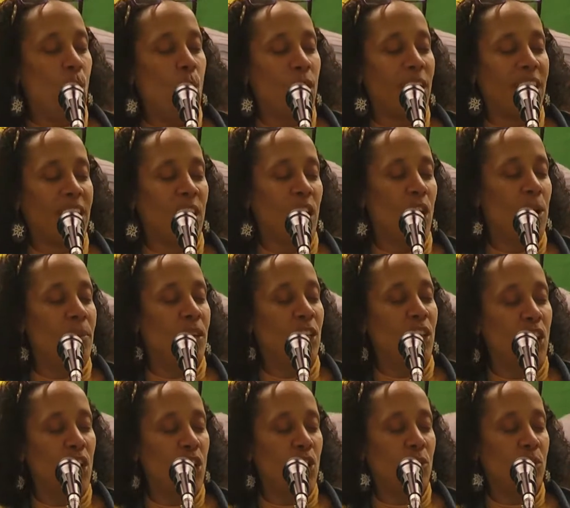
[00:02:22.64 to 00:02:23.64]
walking home
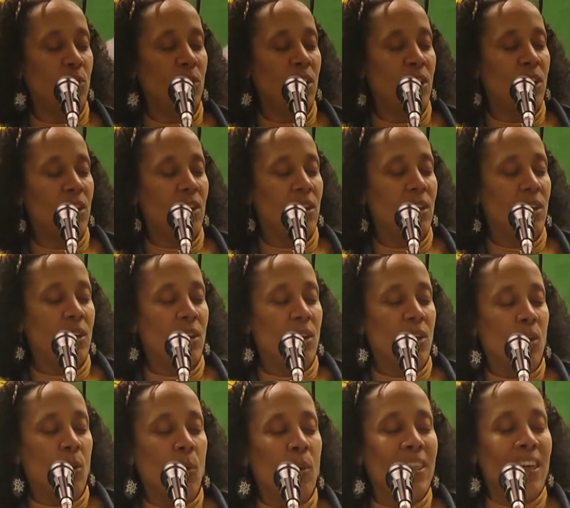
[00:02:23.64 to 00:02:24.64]
alone.
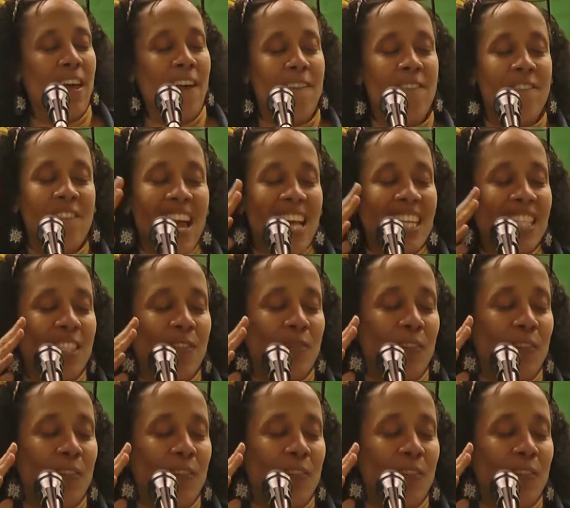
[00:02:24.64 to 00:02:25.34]
With her face